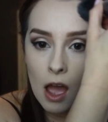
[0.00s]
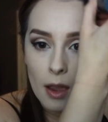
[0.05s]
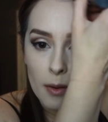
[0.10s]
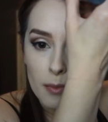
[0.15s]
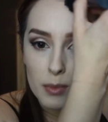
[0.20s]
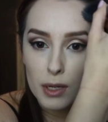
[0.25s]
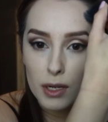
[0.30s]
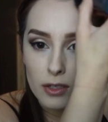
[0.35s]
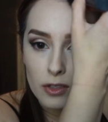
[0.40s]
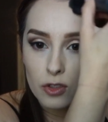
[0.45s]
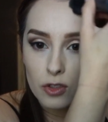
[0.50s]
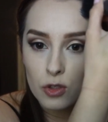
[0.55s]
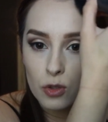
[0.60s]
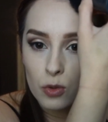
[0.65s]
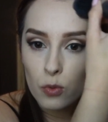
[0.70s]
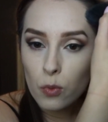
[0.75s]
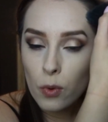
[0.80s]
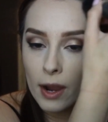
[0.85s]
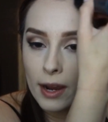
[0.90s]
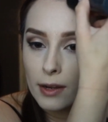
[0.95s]
just in case
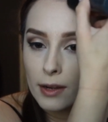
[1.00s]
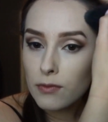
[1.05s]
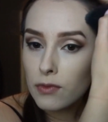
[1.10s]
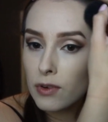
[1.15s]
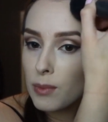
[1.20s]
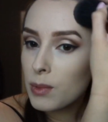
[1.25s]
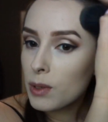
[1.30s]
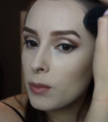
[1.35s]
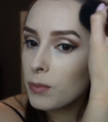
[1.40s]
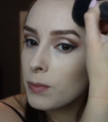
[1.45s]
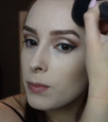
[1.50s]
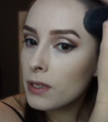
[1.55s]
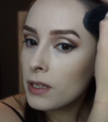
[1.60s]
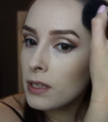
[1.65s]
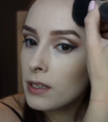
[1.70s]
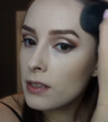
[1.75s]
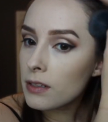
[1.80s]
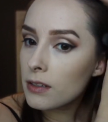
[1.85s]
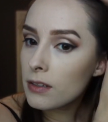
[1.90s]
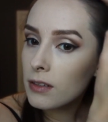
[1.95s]
I pick up my hair in a
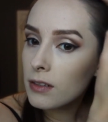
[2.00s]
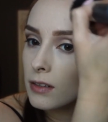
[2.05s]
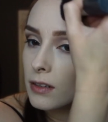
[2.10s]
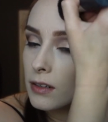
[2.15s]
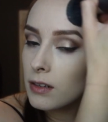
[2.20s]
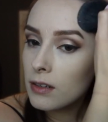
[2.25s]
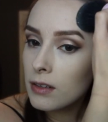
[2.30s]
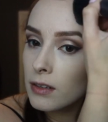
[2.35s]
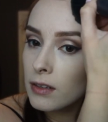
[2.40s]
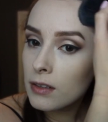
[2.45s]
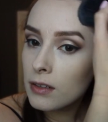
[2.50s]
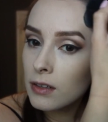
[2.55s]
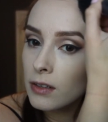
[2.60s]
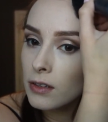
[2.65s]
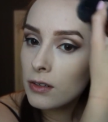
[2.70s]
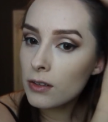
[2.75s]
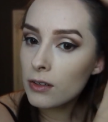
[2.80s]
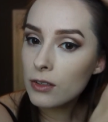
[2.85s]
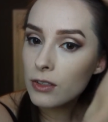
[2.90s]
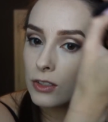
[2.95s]
ponytail or something, it
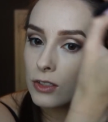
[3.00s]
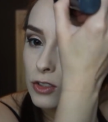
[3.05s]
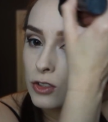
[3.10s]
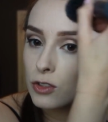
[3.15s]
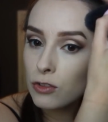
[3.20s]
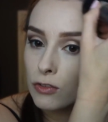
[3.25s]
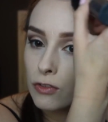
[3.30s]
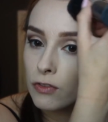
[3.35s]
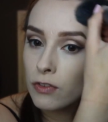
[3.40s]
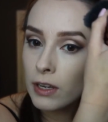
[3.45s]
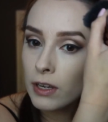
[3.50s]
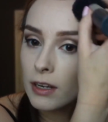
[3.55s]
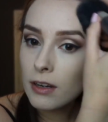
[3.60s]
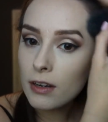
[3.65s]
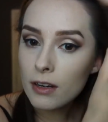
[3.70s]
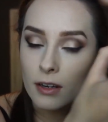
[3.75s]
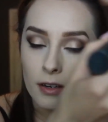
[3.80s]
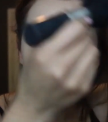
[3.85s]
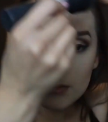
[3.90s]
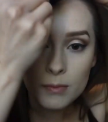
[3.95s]
doesn't look like my
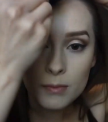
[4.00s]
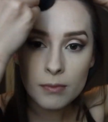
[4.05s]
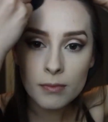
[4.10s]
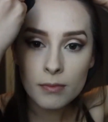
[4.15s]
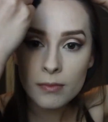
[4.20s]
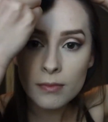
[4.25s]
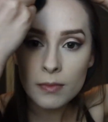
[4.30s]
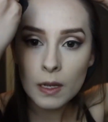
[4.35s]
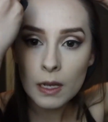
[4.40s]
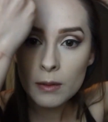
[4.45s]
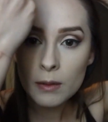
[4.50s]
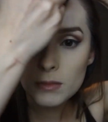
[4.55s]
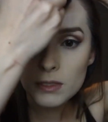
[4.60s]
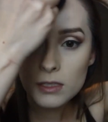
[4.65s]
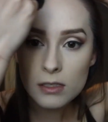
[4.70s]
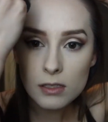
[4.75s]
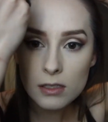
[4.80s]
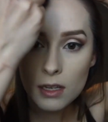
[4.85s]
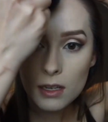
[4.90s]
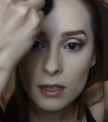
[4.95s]
head
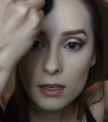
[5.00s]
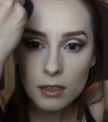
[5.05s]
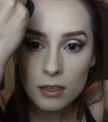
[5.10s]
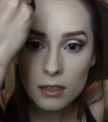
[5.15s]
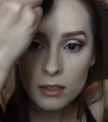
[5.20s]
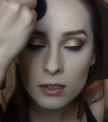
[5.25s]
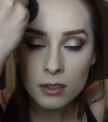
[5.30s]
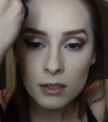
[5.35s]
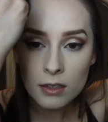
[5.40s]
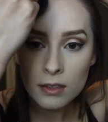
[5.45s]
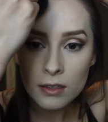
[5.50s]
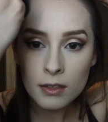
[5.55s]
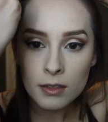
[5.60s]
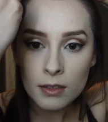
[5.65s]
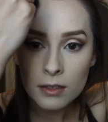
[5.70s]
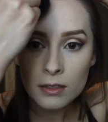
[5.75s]
does not belong with my